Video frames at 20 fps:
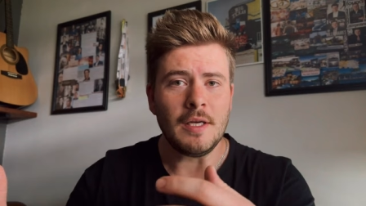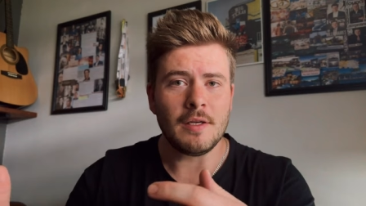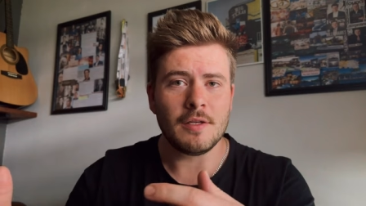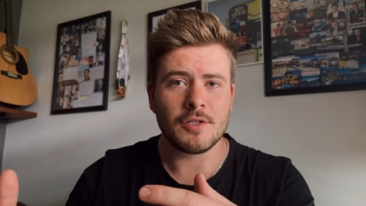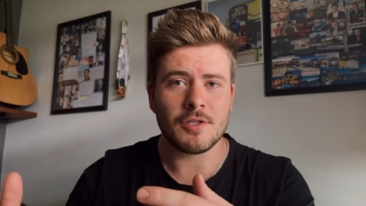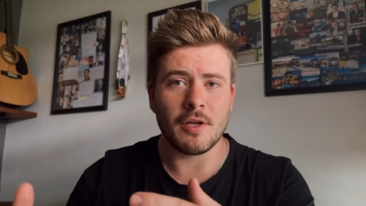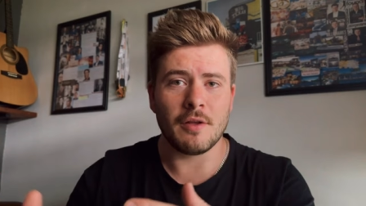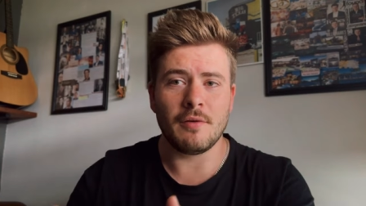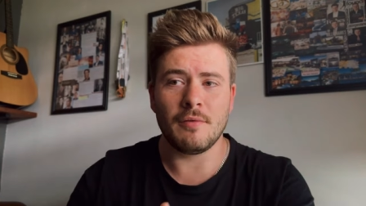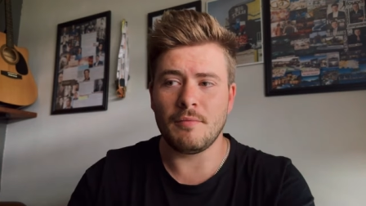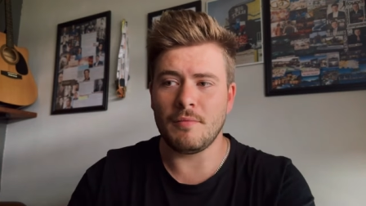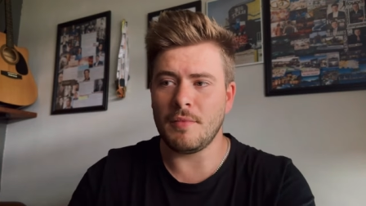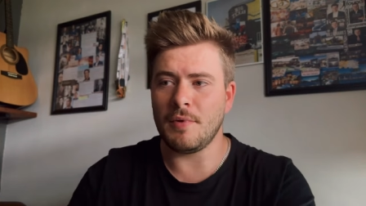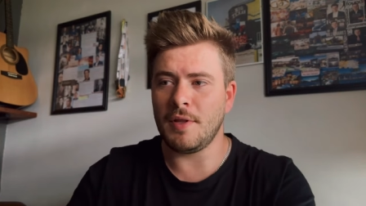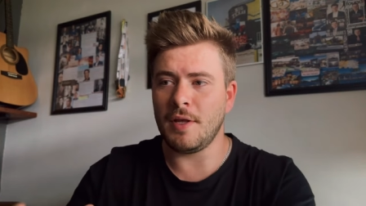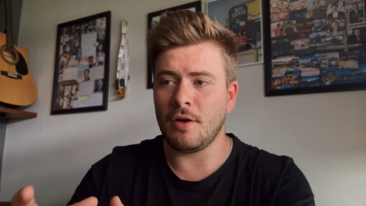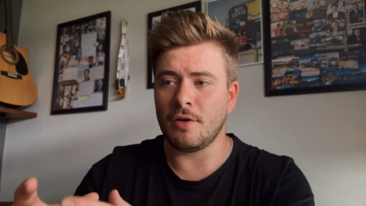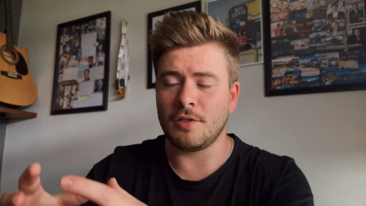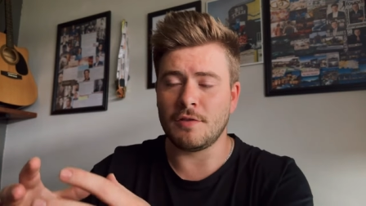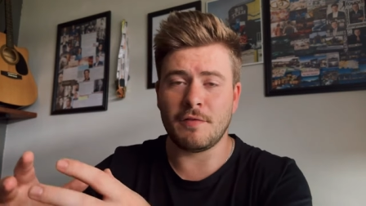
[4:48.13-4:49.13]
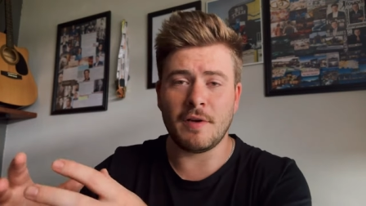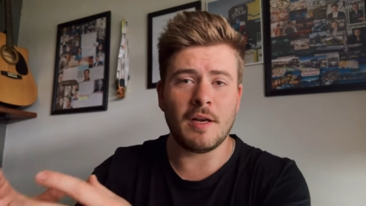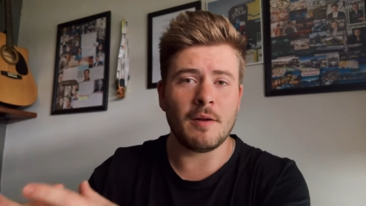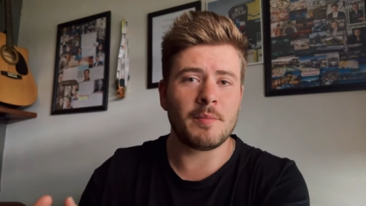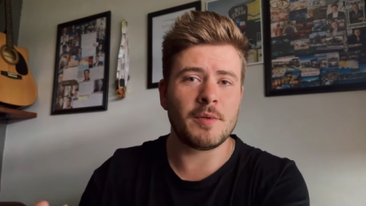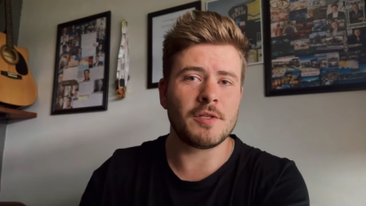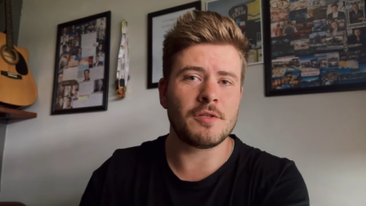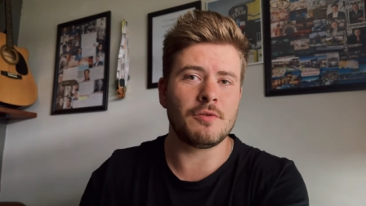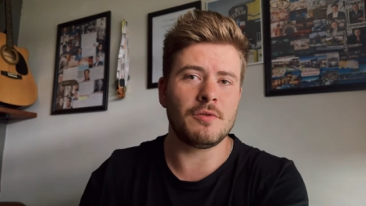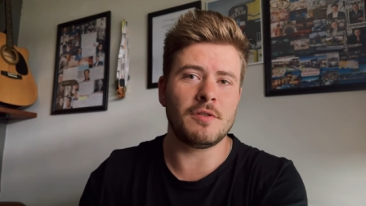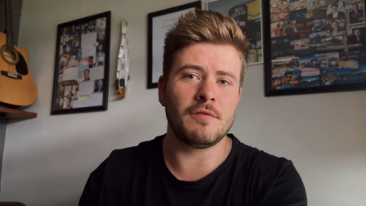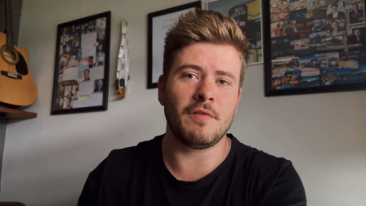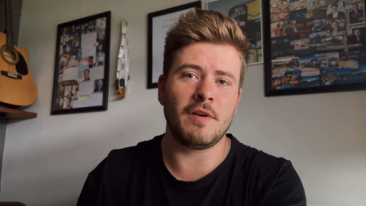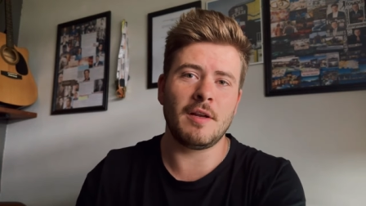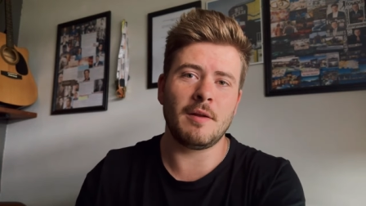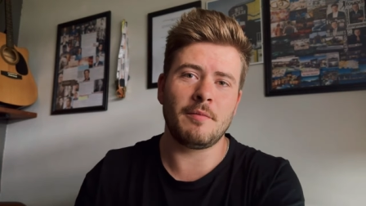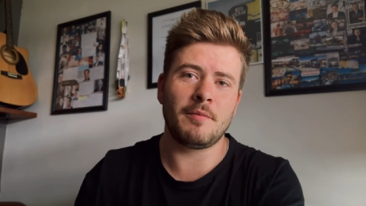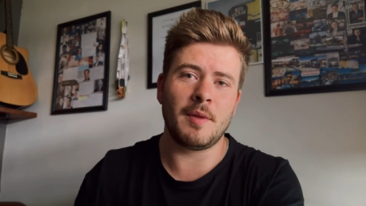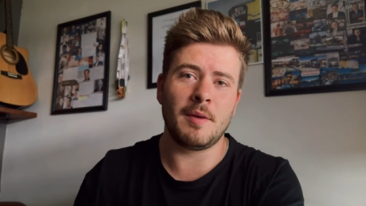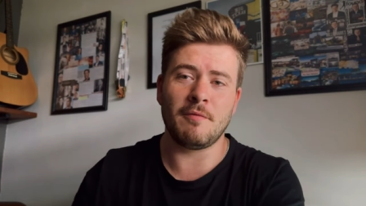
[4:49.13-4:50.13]
So there are developers who
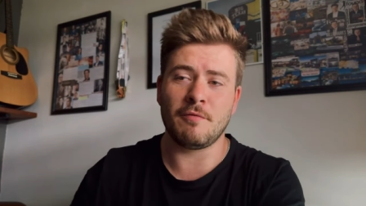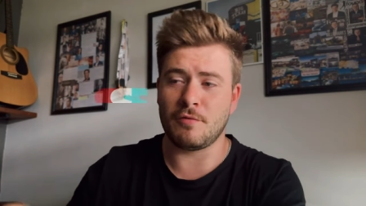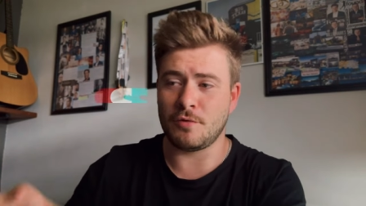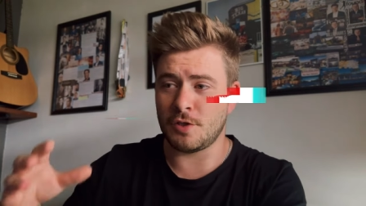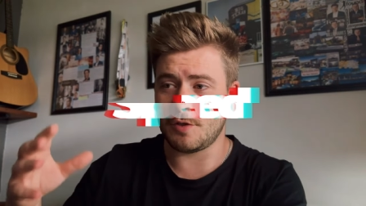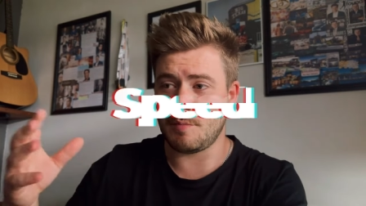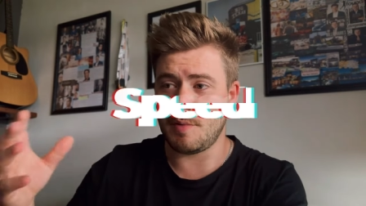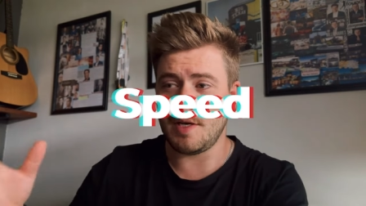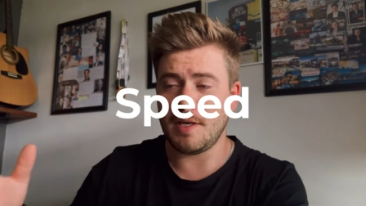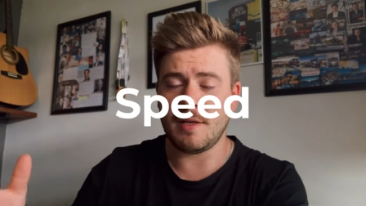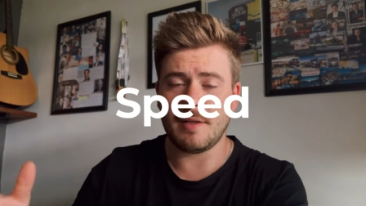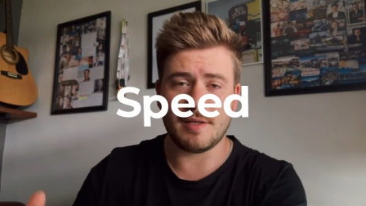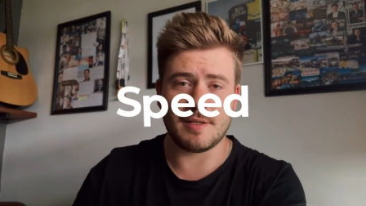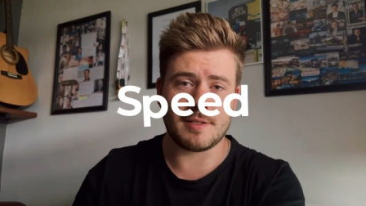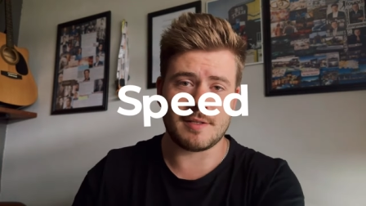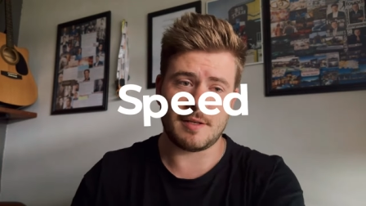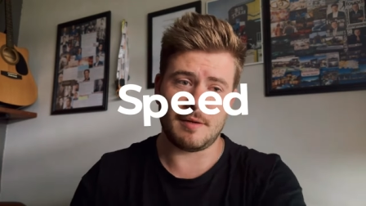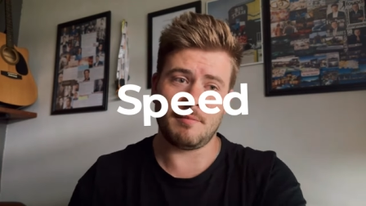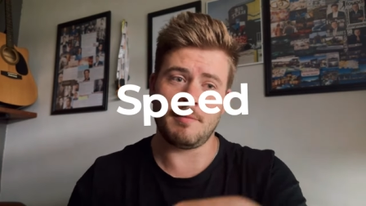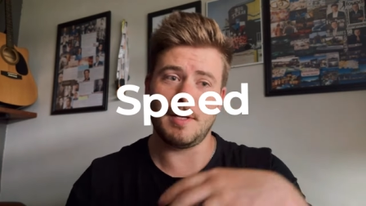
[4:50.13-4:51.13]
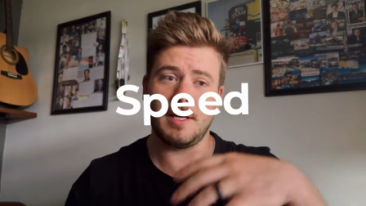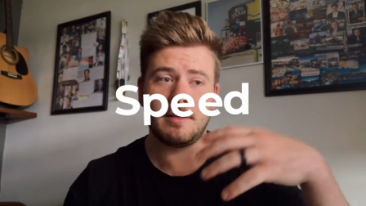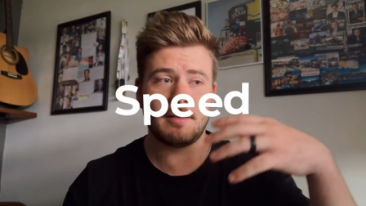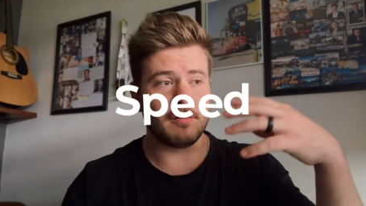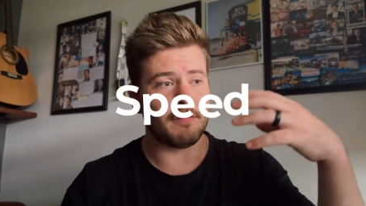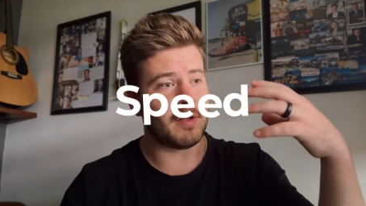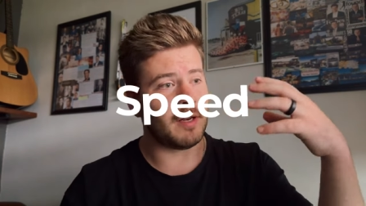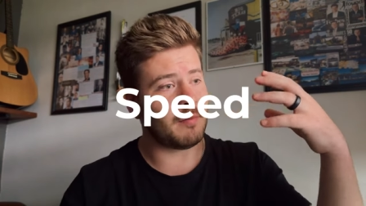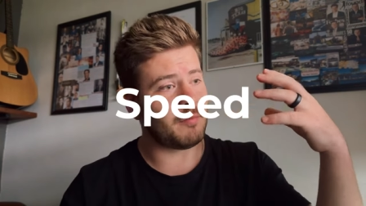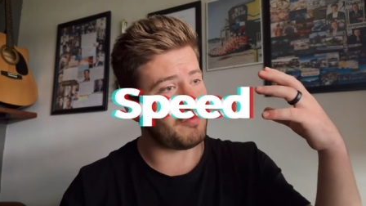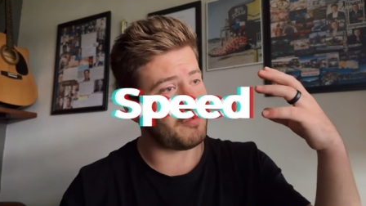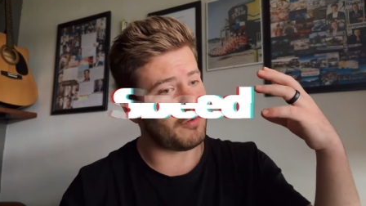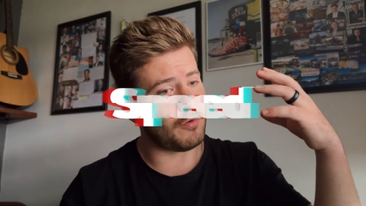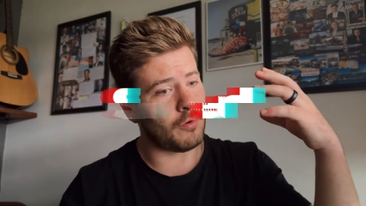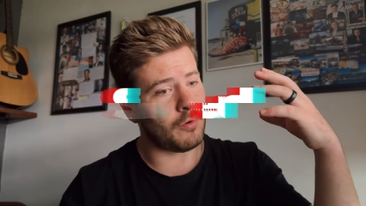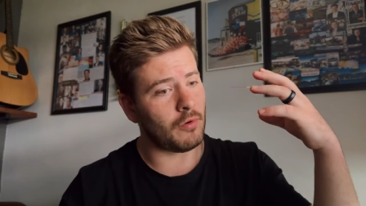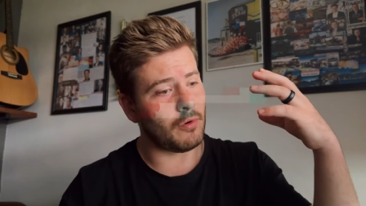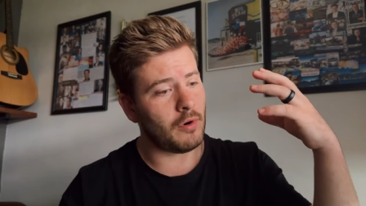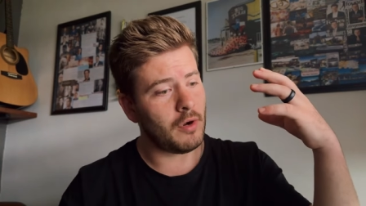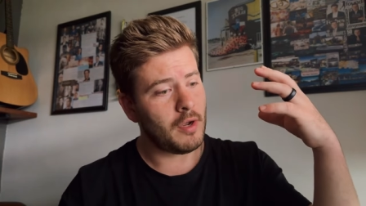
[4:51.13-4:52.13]
develop them for speed, and there's some that develop
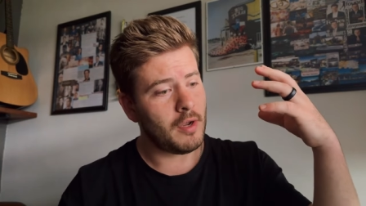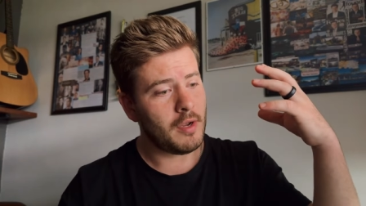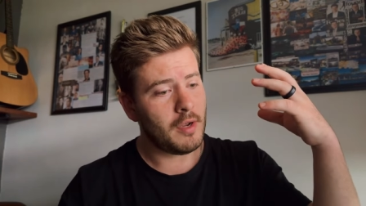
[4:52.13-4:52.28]
for